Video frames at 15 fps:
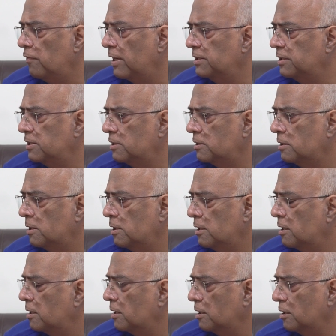devices,
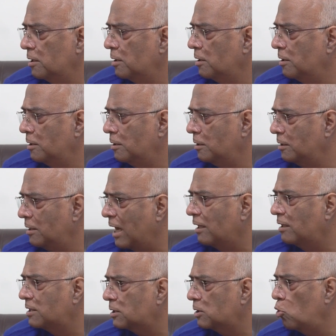
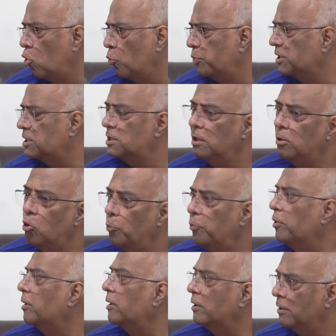that scope is still
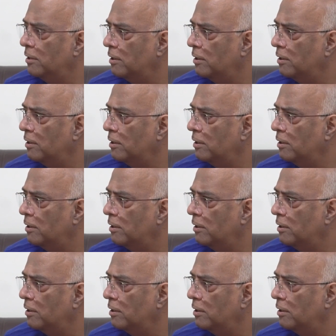open.